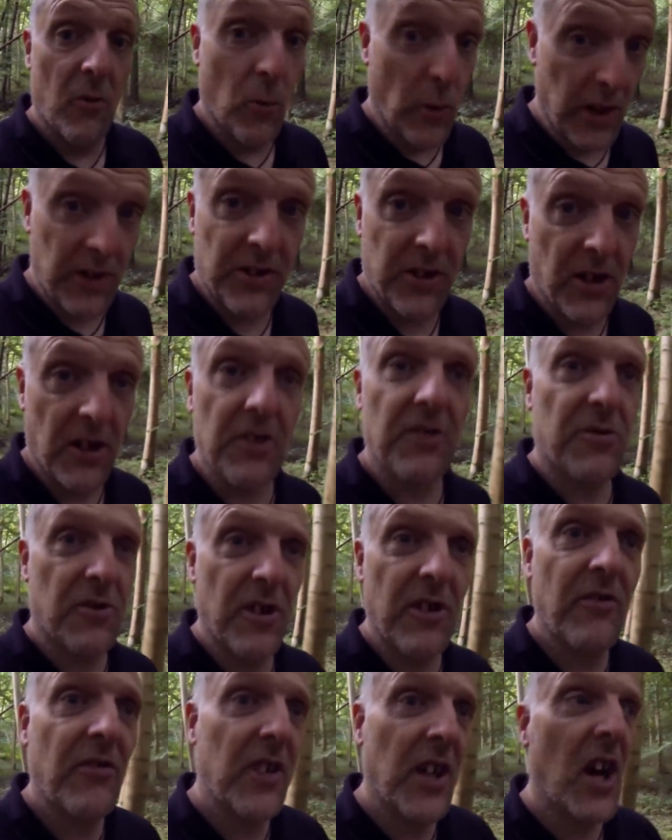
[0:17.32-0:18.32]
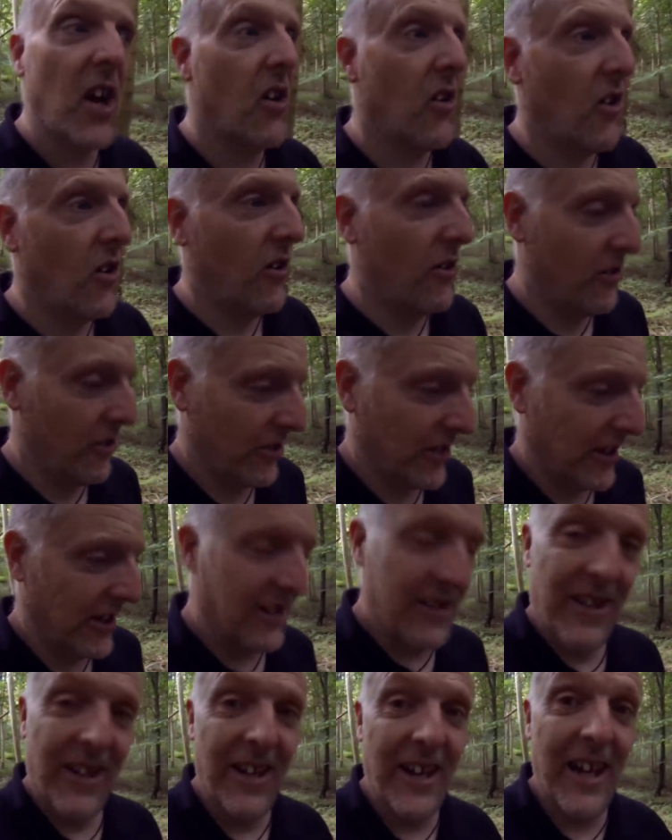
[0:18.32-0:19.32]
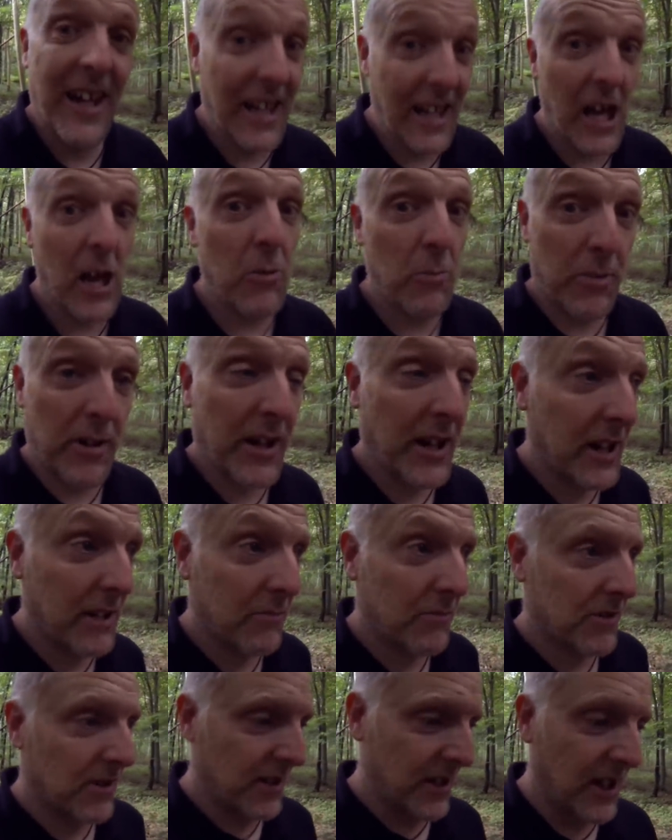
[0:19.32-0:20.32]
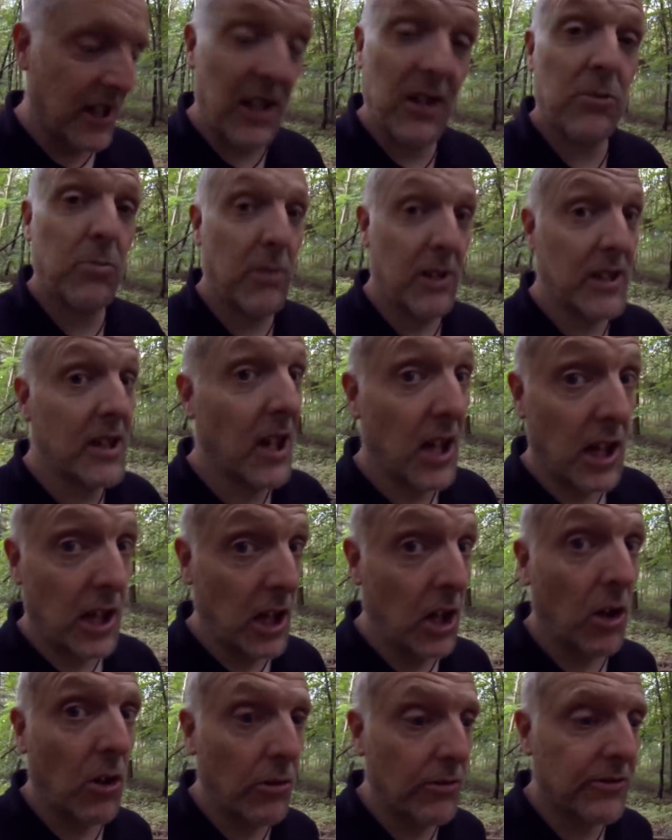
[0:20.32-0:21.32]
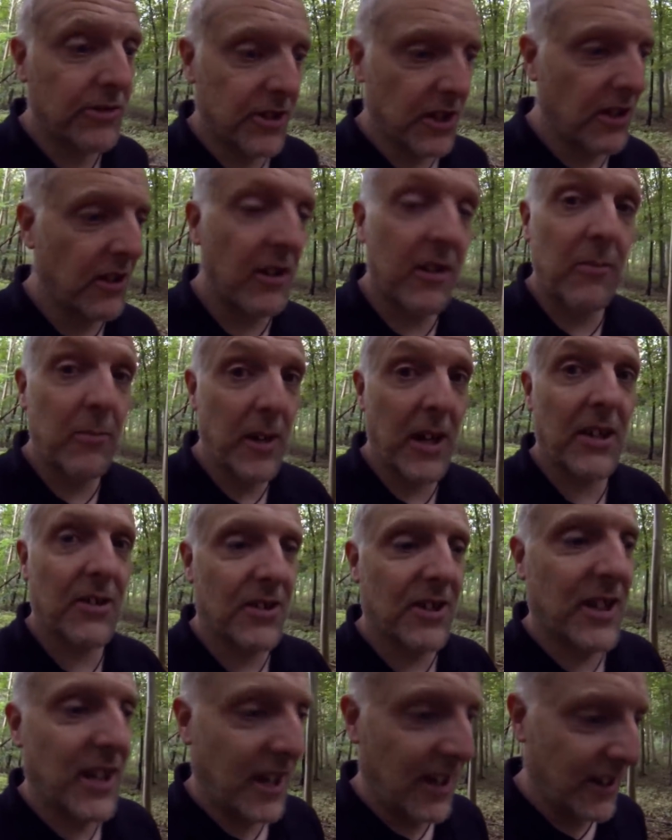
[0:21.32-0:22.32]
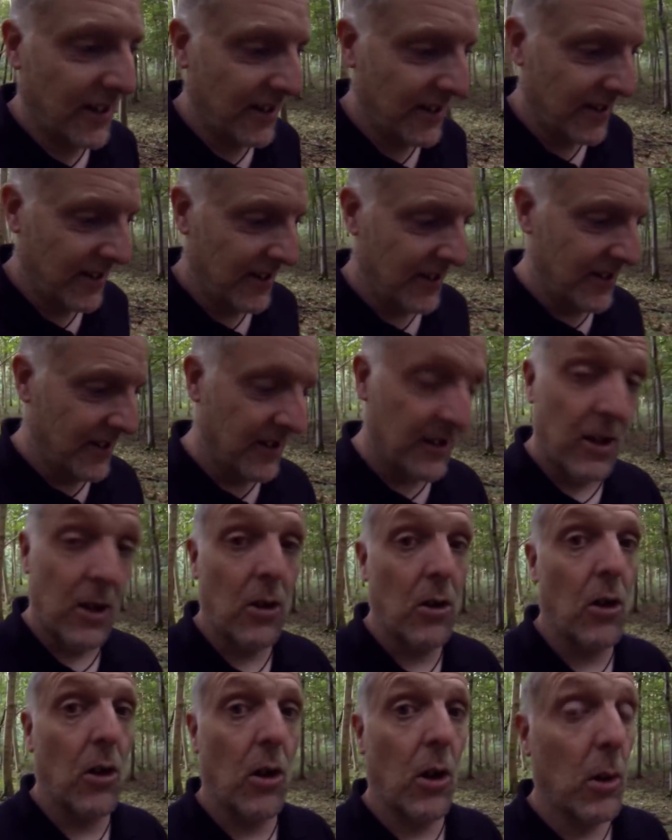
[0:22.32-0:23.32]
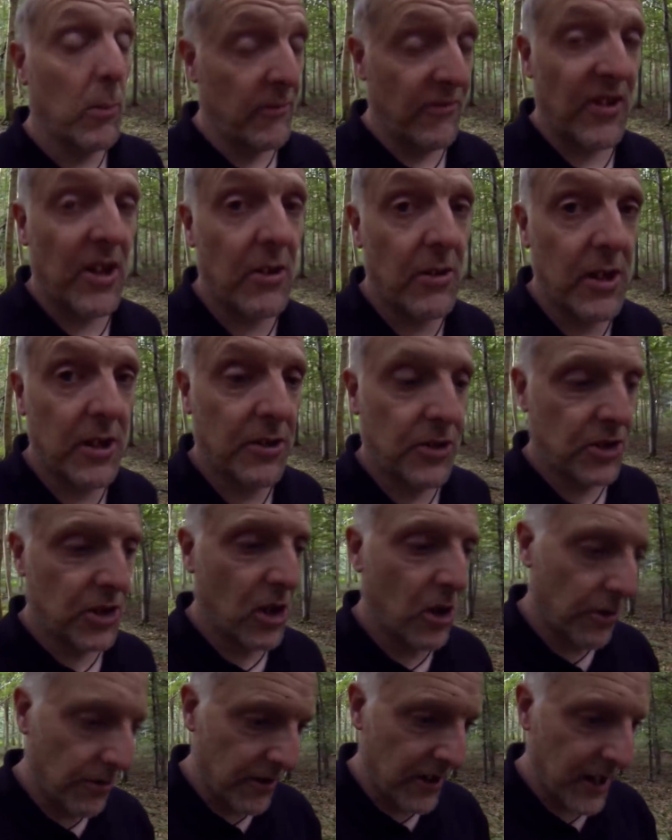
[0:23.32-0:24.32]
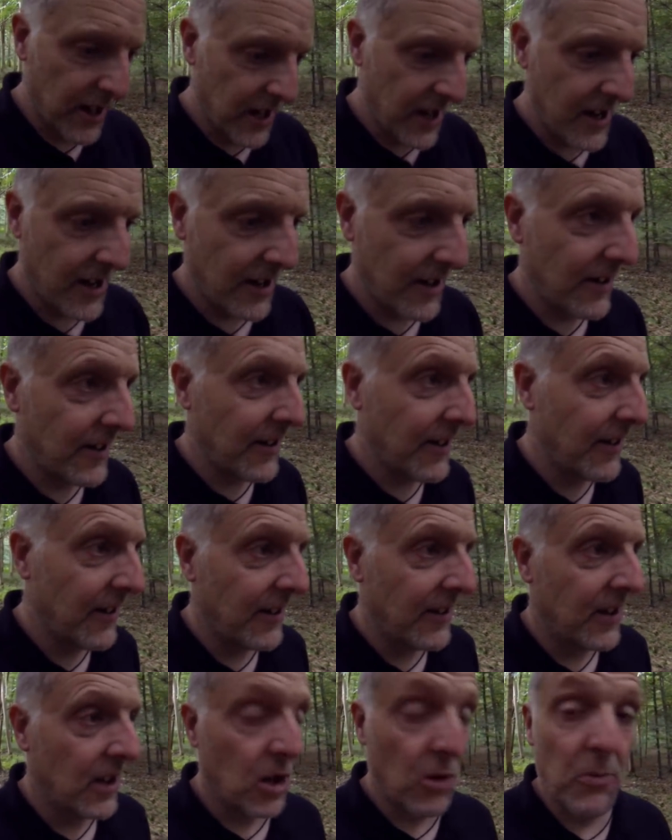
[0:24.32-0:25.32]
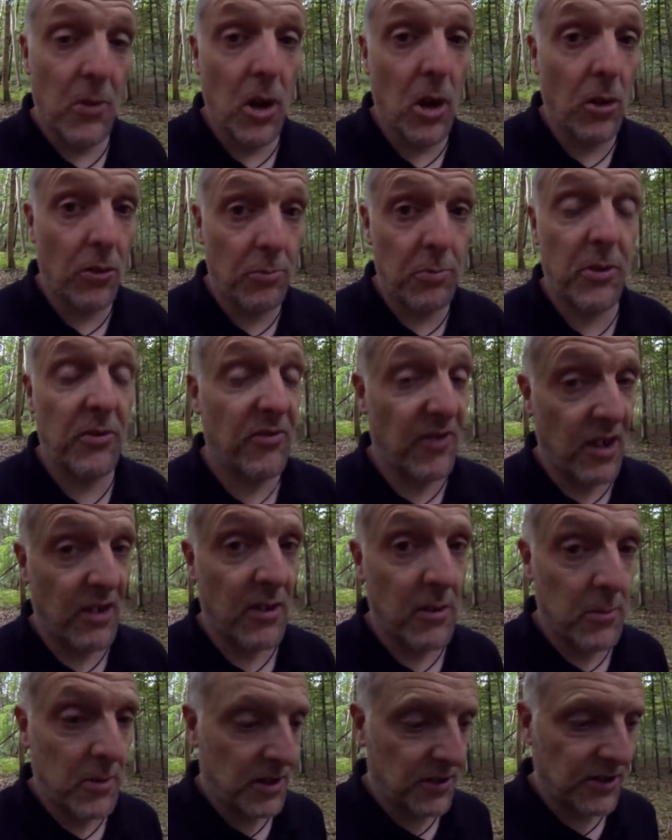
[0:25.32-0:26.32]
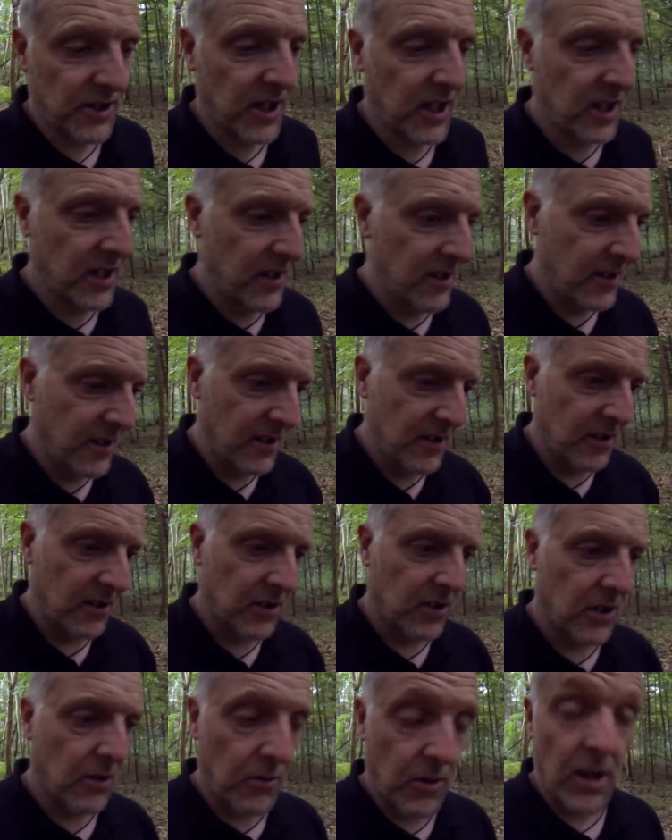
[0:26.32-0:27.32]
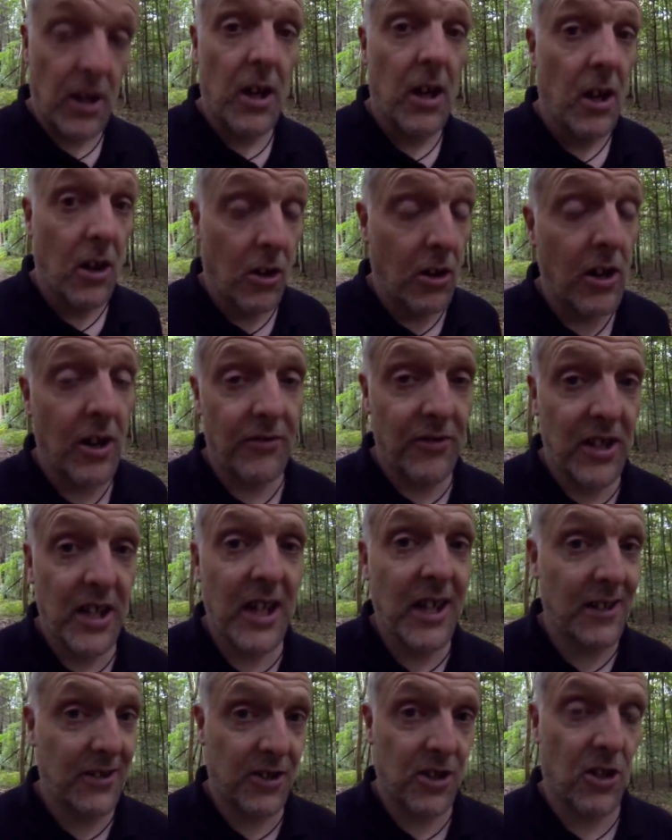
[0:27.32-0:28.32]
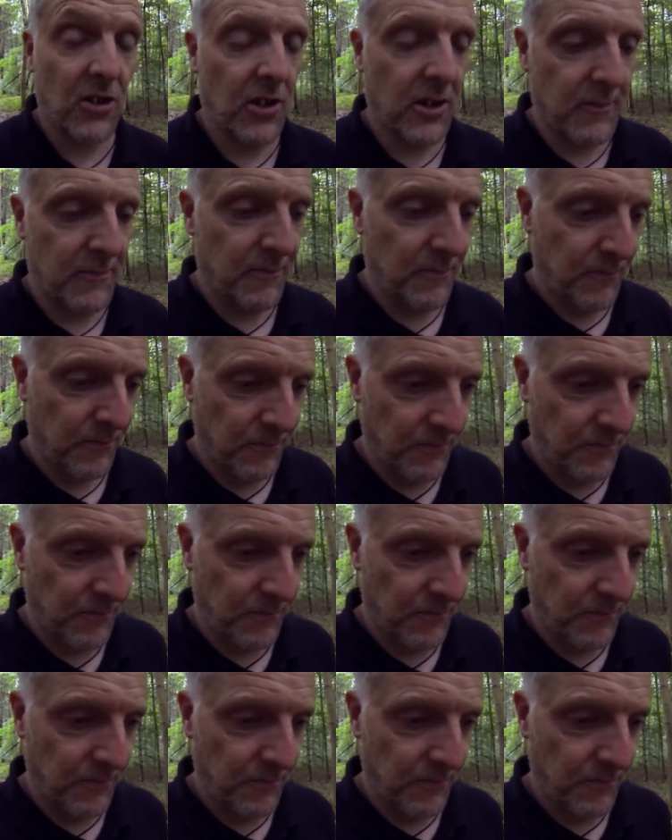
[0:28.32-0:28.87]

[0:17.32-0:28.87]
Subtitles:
Westcountry vlog. Hello, peeps. It's been a long time, hasn't it? I'm very sorry. I've been very busy, so I haven't had time.